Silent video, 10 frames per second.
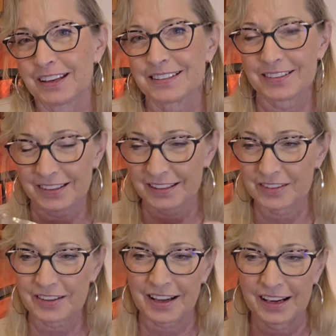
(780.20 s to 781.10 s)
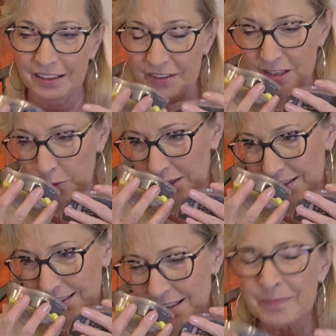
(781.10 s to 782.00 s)
gives it kind of a
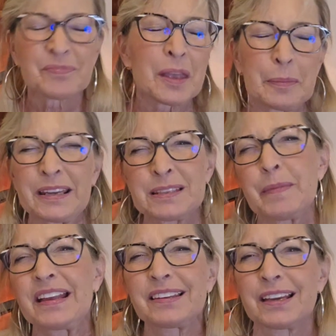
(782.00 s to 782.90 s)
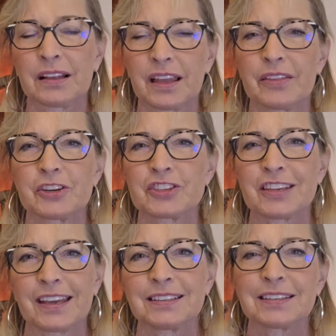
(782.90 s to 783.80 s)
sweetness, but it's mainly a leather
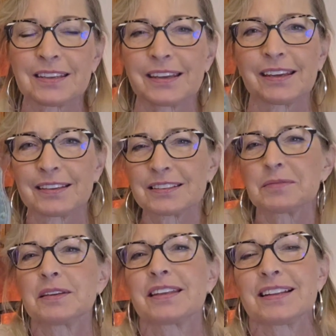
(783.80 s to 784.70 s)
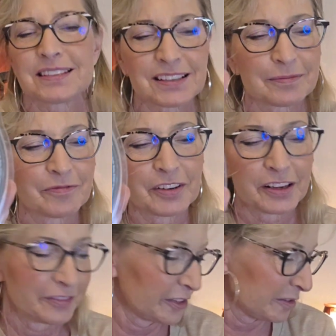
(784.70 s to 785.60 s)
scent, and to me that's
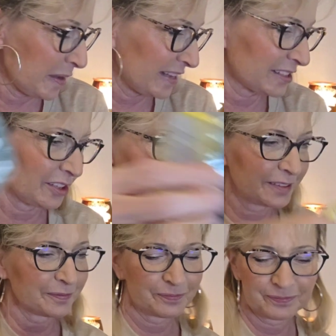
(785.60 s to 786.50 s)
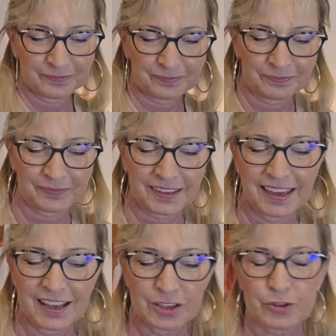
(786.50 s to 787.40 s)
very, very masculine.
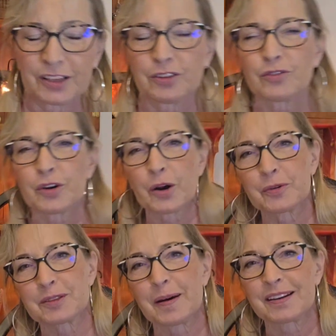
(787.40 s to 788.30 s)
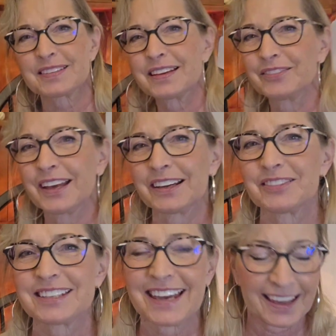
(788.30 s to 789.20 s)
Strength and throw was about a 7 out of a
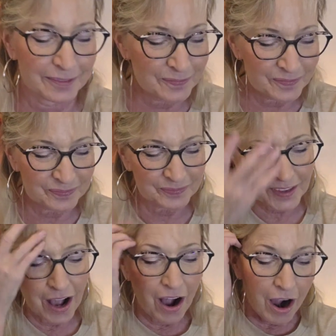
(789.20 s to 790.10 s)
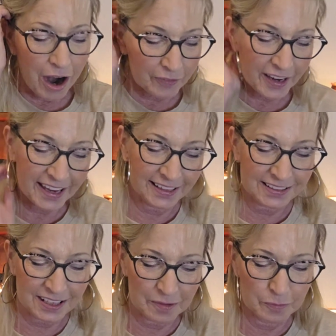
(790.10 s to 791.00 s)
10. All right,
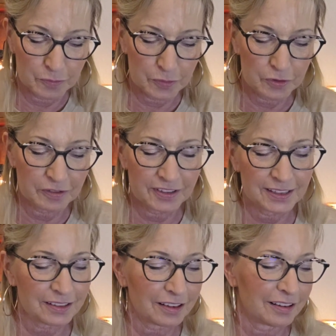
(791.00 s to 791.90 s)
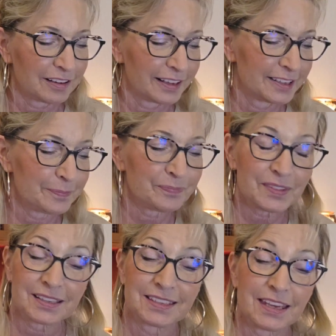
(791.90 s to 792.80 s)
moving on.
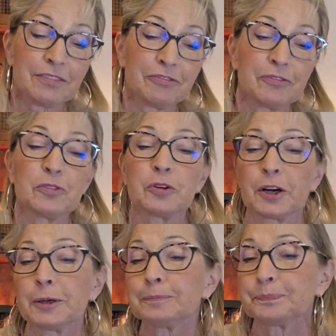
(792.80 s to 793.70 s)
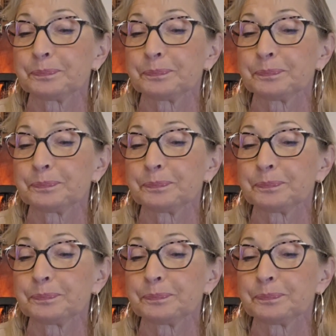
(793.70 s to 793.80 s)
Day 4,